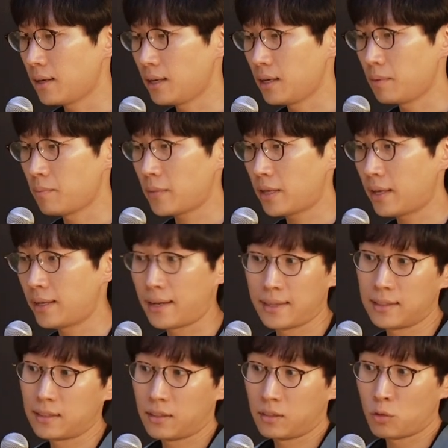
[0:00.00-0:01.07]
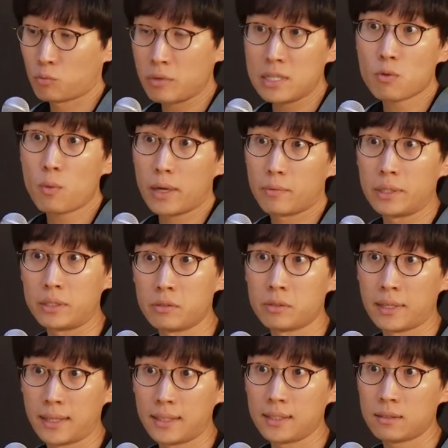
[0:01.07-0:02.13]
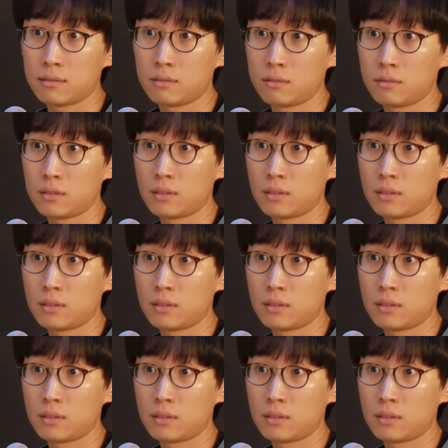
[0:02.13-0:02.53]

Um, and I think that the reason why we do that,